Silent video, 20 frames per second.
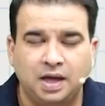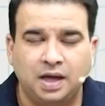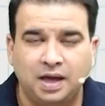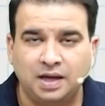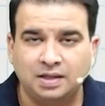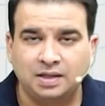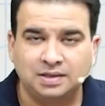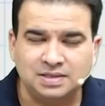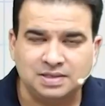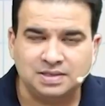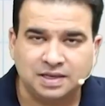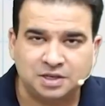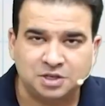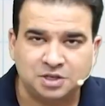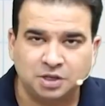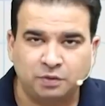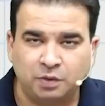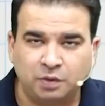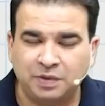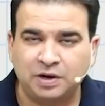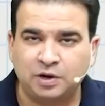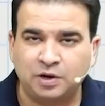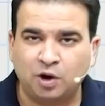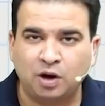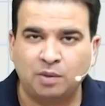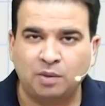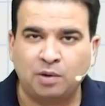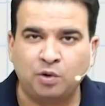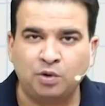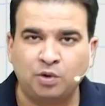In this section, we will talk
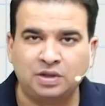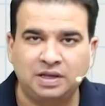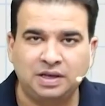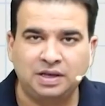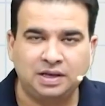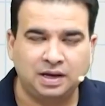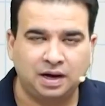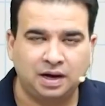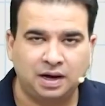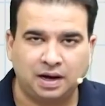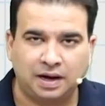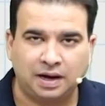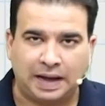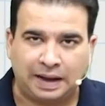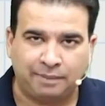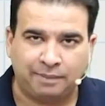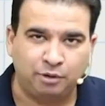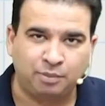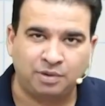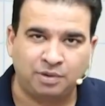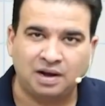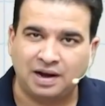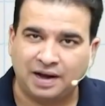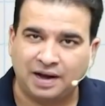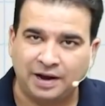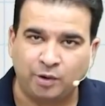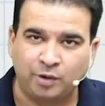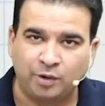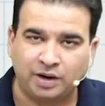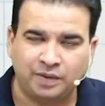about the abdominal
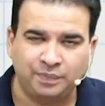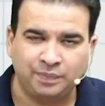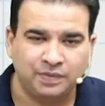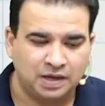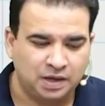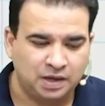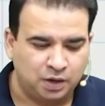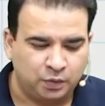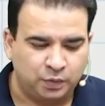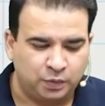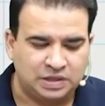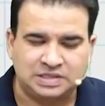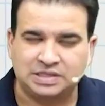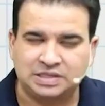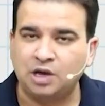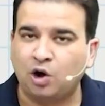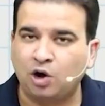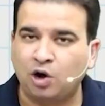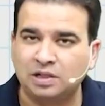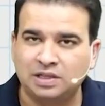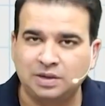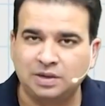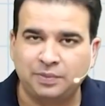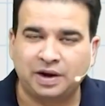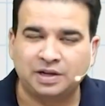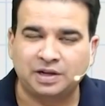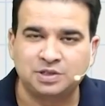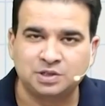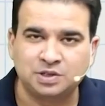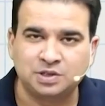aorta. We'll see all the
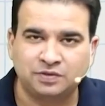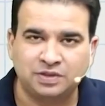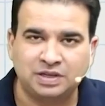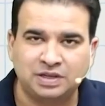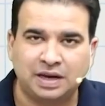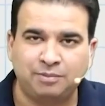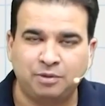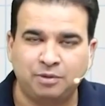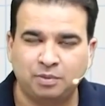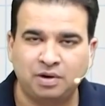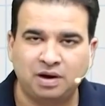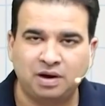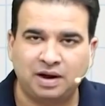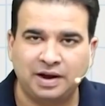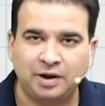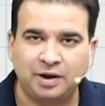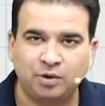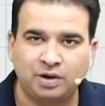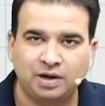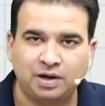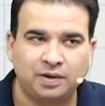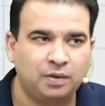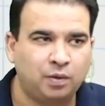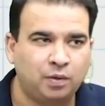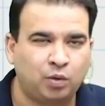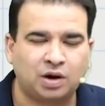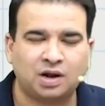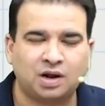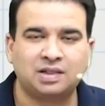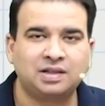branches of the abdominal aorta,
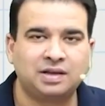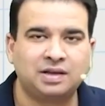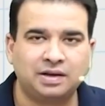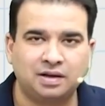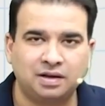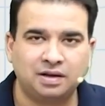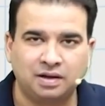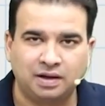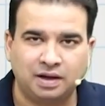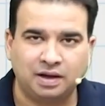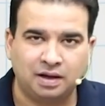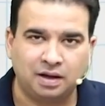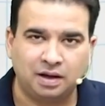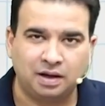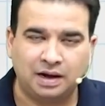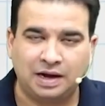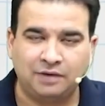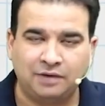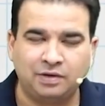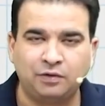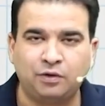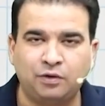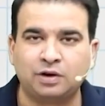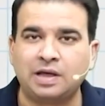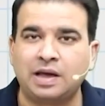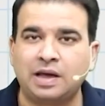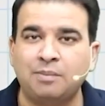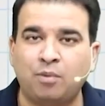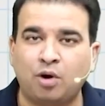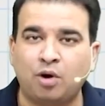what are the level for
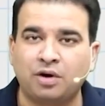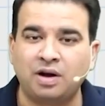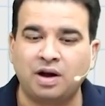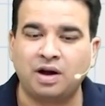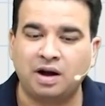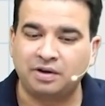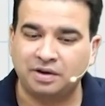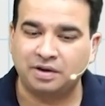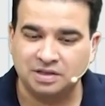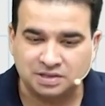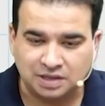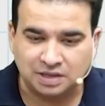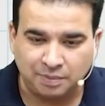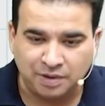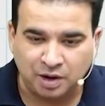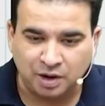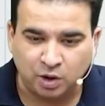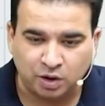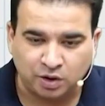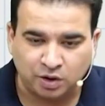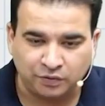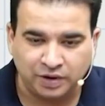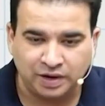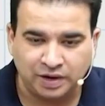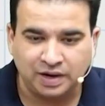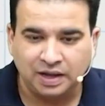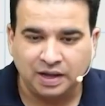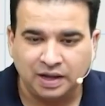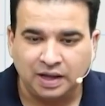the important arteries coming out of it.